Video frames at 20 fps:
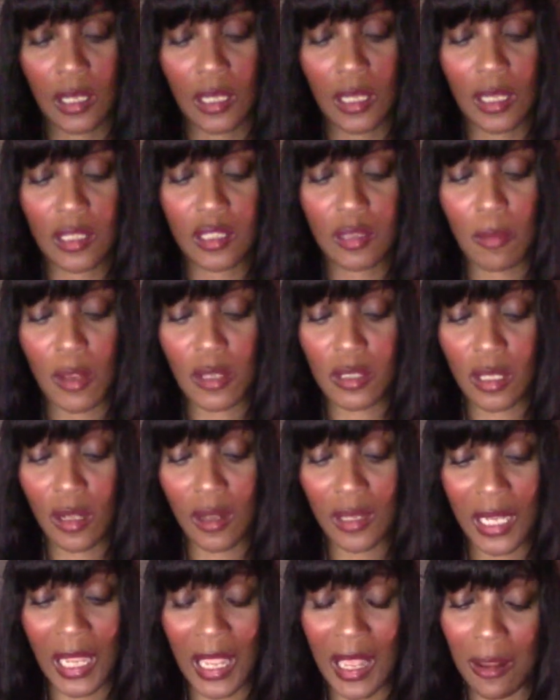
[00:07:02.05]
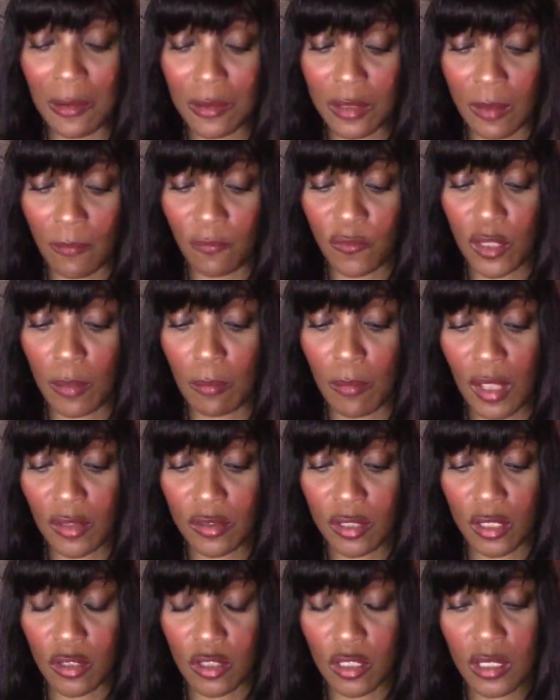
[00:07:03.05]
Uh, the most likely outcome for the
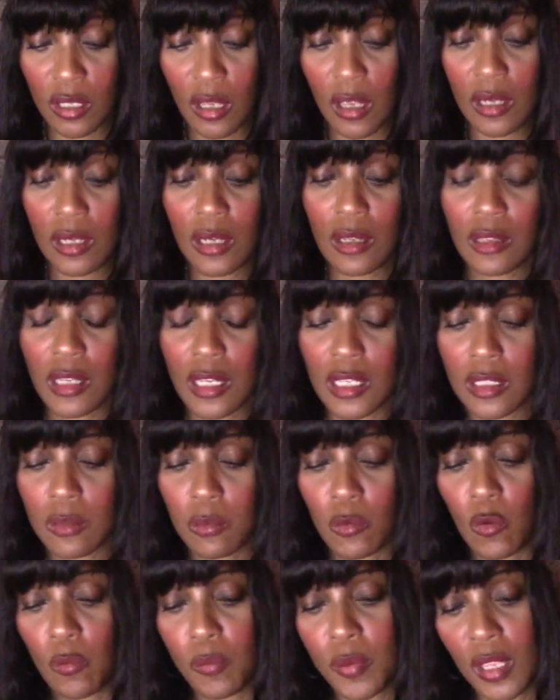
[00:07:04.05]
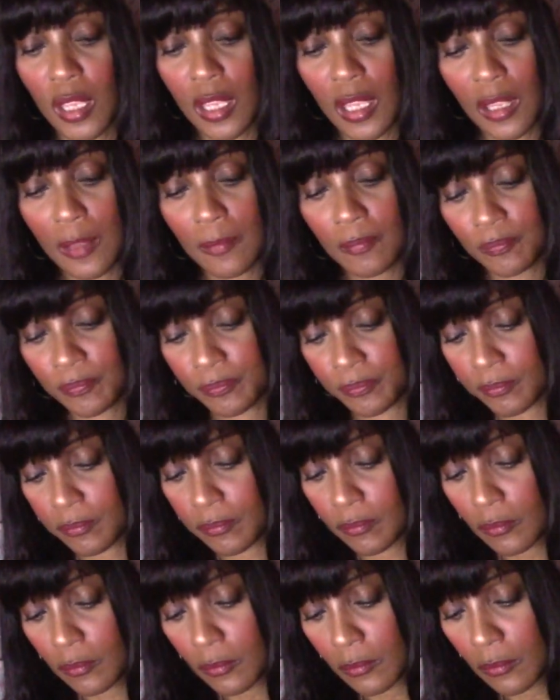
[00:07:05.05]
month concerning this will be...
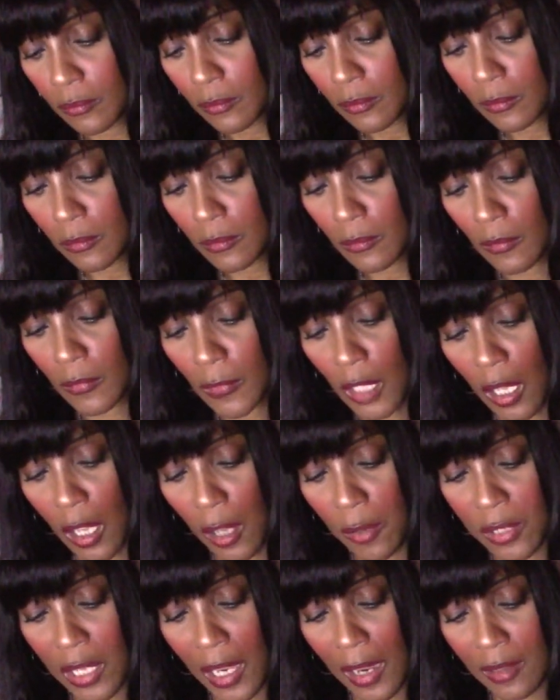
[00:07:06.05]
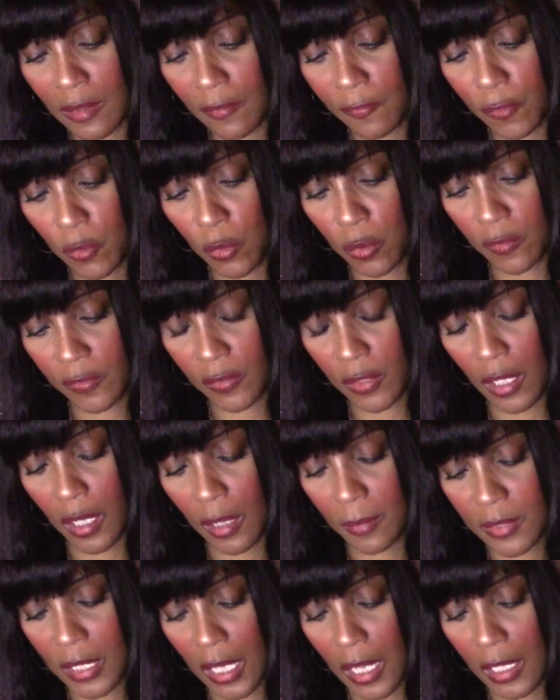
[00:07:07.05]
Okay, the Four of
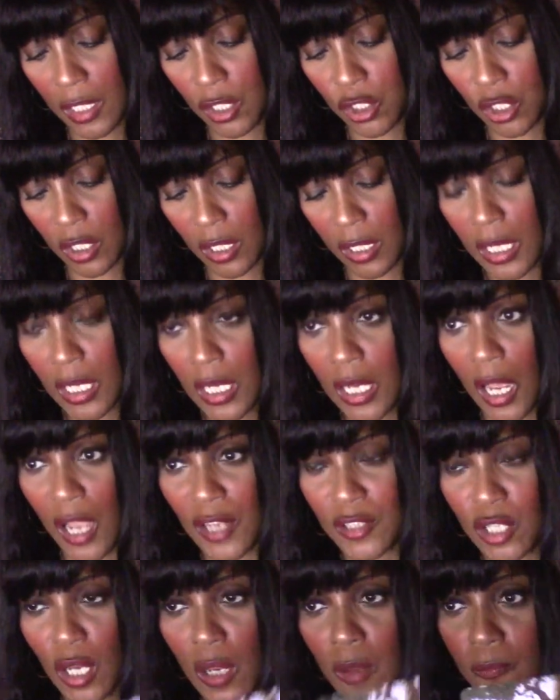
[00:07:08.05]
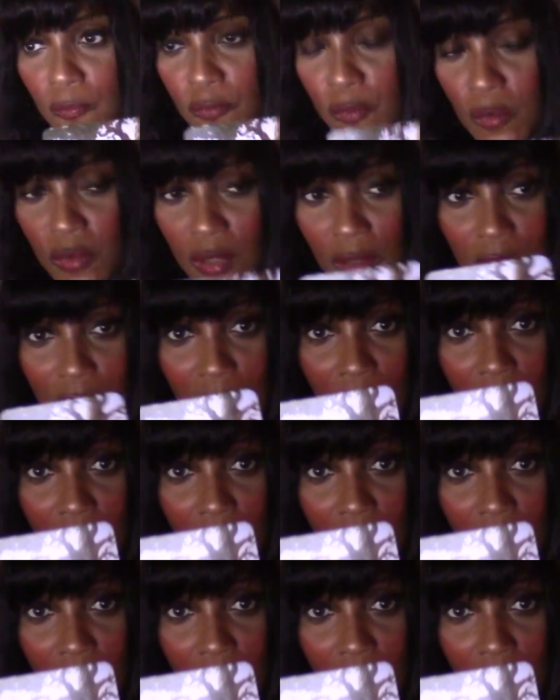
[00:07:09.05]
Cups energy. I don't feel that